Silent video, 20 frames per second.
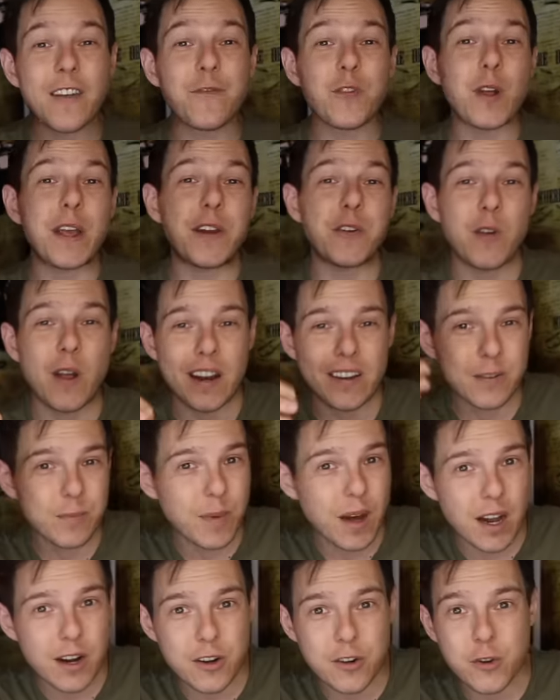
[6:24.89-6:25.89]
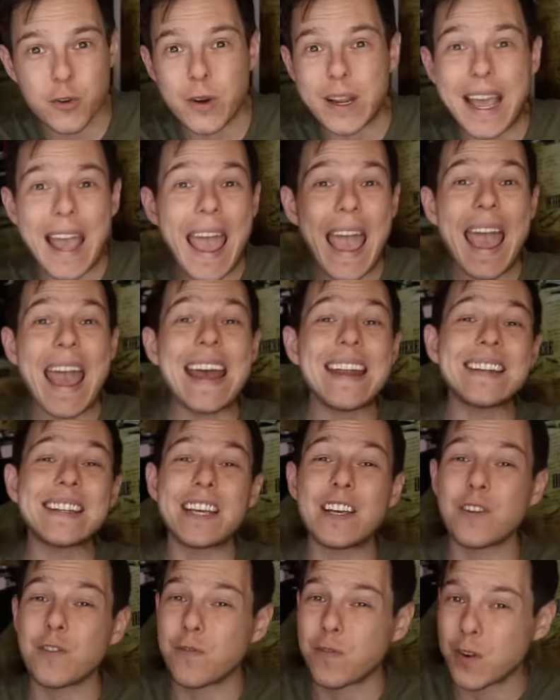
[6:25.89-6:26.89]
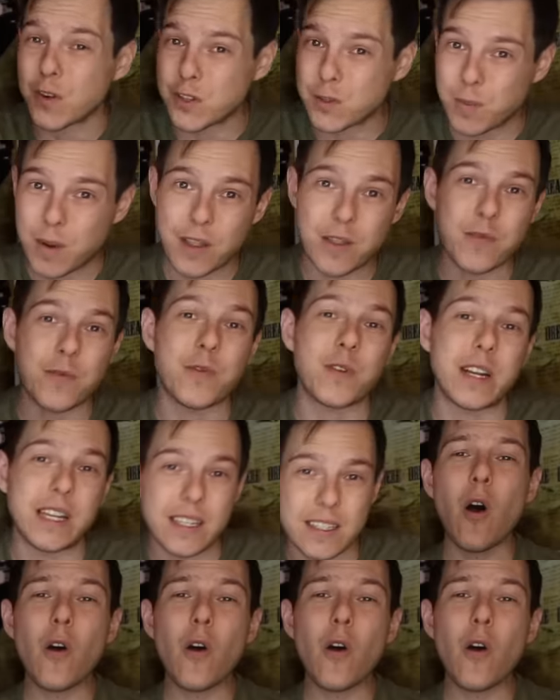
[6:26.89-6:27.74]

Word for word: up for interactive monitoring and get your first month free.